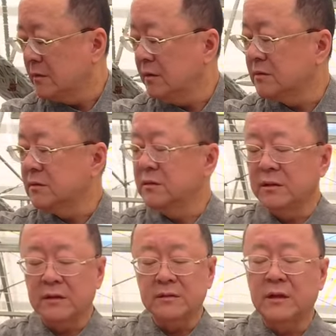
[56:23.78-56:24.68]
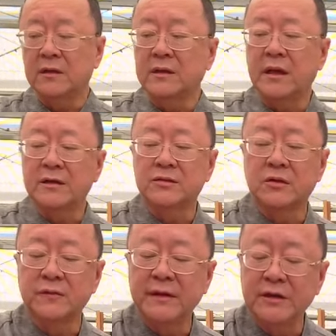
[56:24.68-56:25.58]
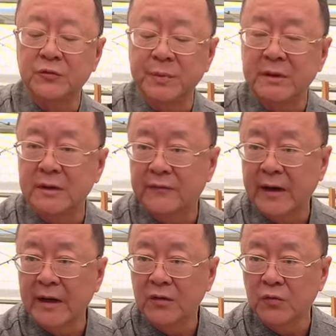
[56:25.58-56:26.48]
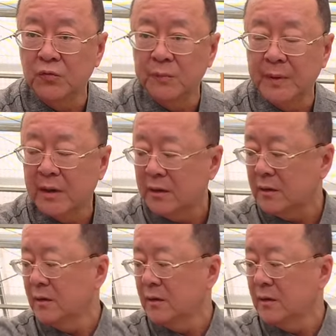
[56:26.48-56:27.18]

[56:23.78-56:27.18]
here's another case of need to be divide or repot.